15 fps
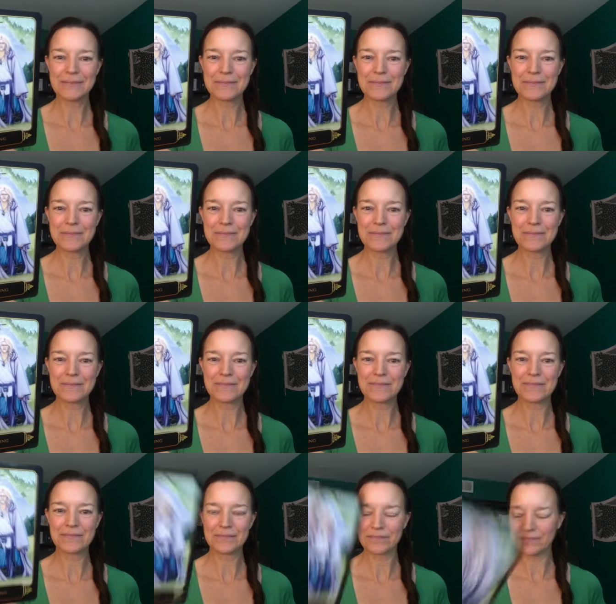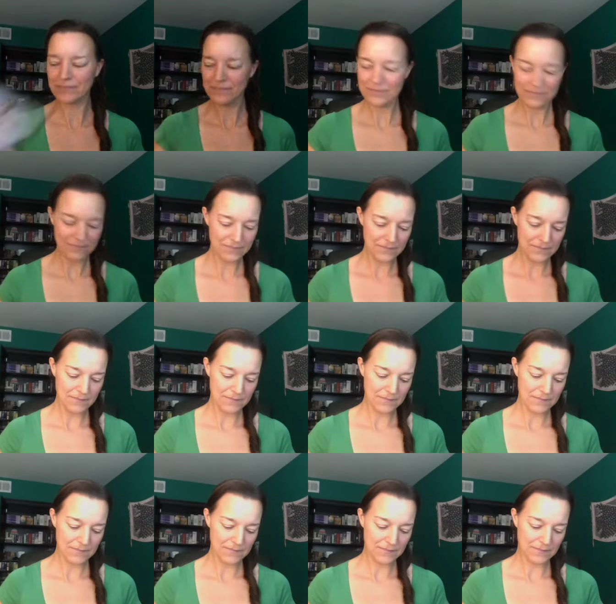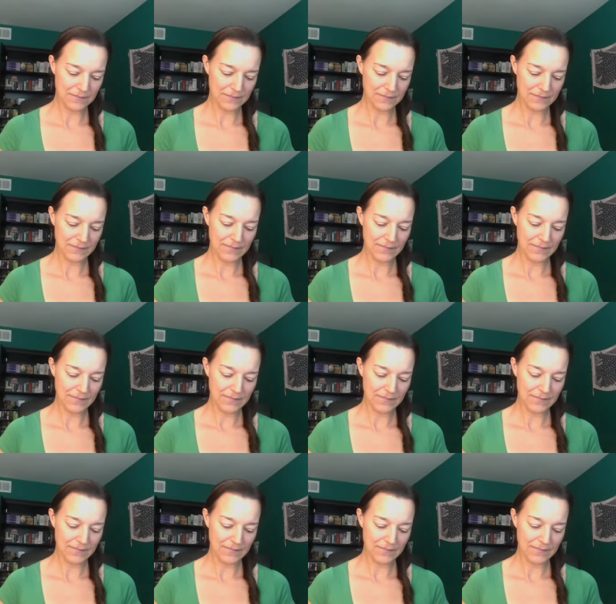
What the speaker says: Nobody speaks.